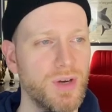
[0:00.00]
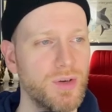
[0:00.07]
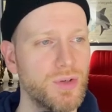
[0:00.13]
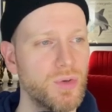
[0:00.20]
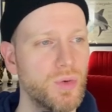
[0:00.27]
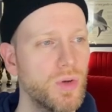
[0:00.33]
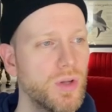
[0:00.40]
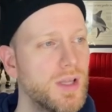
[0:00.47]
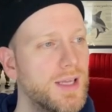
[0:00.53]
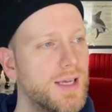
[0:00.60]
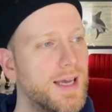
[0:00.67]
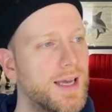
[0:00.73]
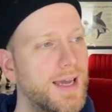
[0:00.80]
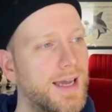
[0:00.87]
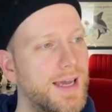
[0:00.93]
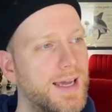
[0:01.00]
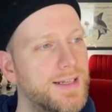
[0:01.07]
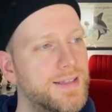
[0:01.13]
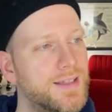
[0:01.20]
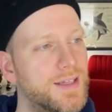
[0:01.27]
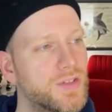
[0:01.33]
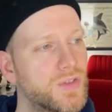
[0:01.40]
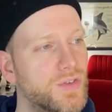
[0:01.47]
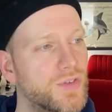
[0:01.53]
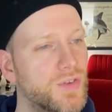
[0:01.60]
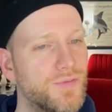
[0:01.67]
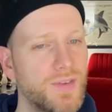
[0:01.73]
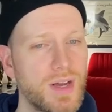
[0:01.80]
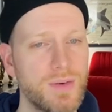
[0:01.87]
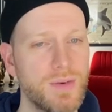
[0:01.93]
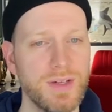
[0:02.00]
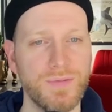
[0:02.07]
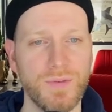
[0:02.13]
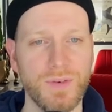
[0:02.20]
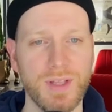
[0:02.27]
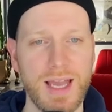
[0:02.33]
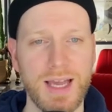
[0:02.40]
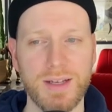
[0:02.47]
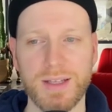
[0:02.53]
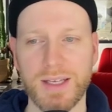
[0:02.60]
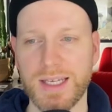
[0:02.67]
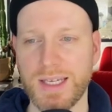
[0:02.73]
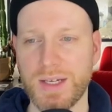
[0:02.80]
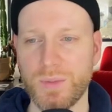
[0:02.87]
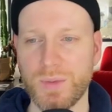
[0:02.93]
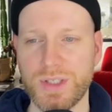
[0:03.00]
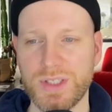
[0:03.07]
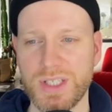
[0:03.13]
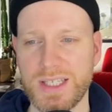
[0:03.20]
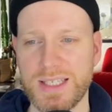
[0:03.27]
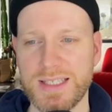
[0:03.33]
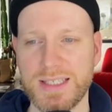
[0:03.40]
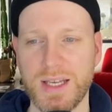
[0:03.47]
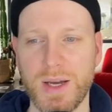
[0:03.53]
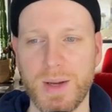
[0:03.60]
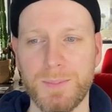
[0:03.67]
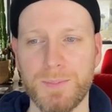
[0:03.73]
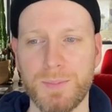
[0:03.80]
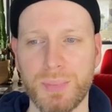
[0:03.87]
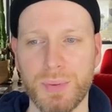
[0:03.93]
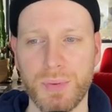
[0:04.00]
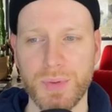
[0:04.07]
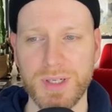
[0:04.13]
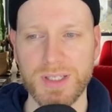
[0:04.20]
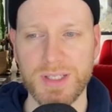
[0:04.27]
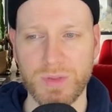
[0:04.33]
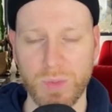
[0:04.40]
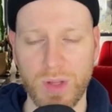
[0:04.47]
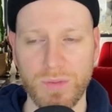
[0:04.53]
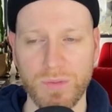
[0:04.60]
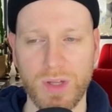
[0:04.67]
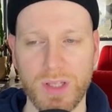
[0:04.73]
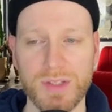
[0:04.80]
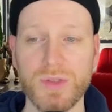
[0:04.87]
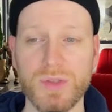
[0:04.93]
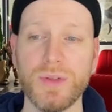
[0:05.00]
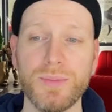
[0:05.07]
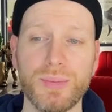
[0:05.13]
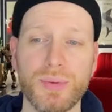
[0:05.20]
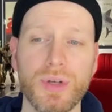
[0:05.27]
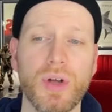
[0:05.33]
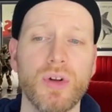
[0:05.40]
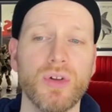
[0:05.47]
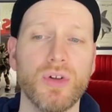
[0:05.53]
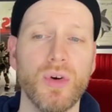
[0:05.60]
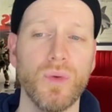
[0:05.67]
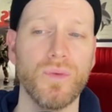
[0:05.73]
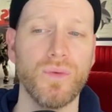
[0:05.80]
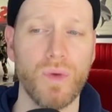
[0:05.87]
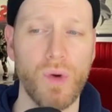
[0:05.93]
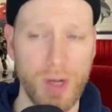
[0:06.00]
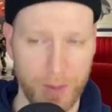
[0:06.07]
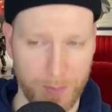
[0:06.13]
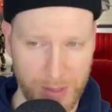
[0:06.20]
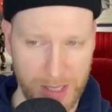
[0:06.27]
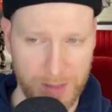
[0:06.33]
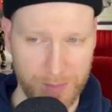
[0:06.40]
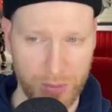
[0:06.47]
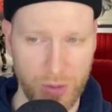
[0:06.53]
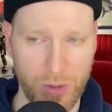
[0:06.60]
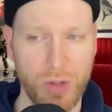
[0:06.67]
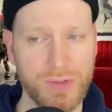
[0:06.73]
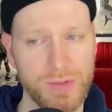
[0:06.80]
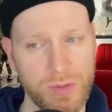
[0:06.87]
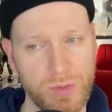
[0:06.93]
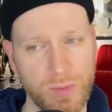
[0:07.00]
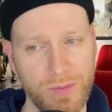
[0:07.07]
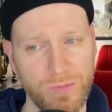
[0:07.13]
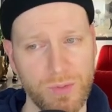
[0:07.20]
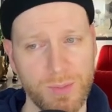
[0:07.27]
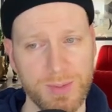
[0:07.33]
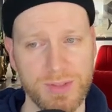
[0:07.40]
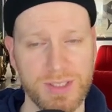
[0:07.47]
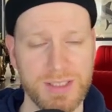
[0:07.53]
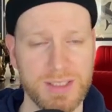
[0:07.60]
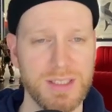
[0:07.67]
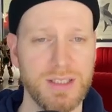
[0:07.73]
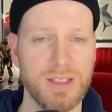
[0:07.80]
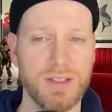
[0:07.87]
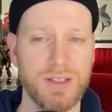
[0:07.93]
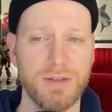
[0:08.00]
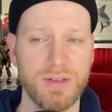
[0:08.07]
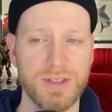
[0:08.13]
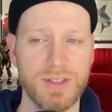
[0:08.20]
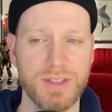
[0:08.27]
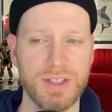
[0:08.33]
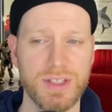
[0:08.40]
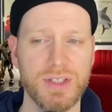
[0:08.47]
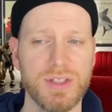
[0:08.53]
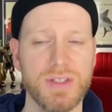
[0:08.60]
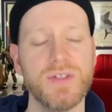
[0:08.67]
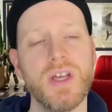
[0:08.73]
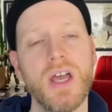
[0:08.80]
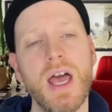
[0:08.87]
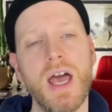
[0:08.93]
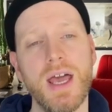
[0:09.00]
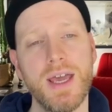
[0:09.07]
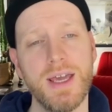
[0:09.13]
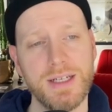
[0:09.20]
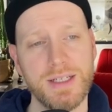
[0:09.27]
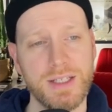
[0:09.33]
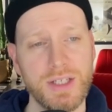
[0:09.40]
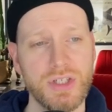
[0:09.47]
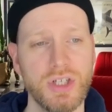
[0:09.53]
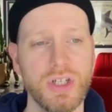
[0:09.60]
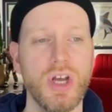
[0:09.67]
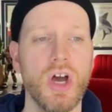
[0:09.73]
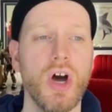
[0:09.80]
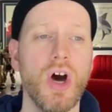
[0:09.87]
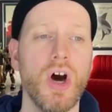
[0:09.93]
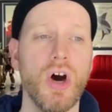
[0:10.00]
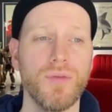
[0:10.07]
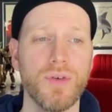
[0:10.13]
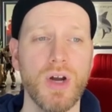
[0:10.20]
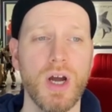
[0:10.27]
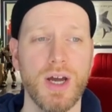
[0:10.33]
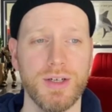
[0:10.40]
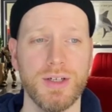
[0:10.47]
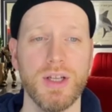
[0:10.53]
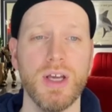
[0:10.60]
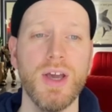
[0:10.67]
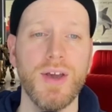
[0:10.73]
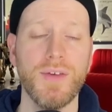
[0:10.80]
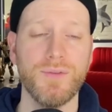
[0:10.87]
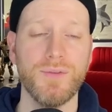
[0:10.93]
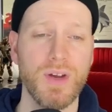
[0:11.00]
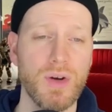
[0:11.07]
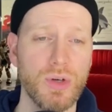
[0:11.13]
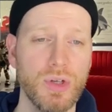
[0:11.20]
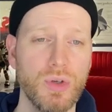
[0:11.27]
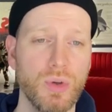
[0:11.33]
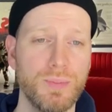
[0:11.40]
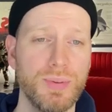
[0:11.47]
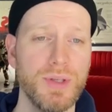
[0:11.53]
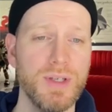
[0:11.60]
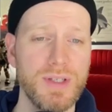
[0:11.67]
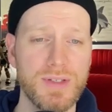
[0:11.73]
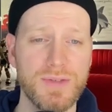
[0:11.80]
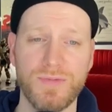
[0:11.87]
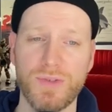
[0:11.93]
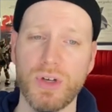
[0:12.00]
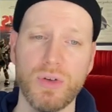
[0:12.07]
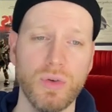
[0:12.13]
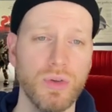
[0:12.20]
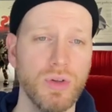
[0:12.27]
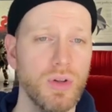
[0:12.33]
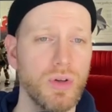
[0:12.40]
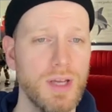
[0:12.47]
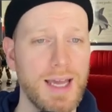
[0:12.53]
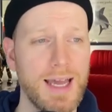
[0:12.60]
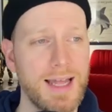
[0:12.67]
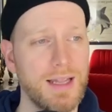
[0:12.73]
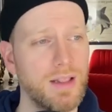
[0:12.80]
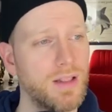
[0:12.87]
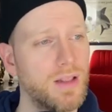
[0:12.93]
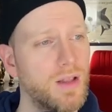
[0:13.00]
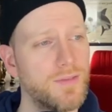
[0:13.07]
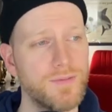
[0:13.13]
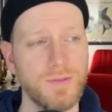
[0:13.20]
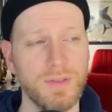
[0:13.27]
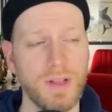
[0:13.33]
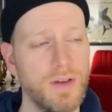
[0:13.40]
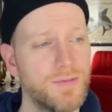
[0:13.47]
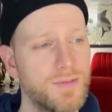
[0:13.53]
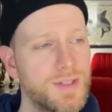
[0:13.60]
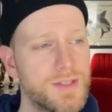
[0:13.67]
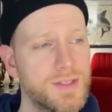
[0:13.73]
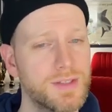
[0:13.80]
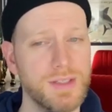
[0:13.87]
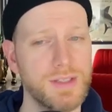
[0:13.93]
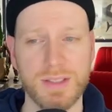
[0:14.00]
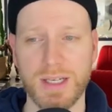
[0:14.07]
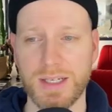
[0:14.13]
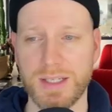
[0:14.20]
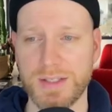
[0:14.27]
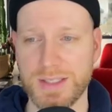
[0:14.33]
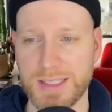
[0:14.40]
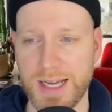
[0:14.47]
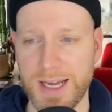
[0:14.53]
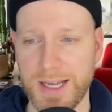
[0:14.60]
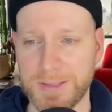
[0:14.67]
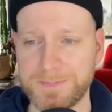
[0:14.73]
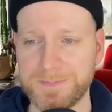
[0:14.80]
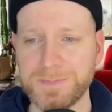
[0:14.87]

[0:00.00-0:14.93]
cool. And there's also a variant for that, uh, which is a print, a twelve color screen print on gold foil paper, also twenty-four by thirty-six inches, an edition of one hundred. Very cool piece, very cool to look at. I love, love this, this kind of style.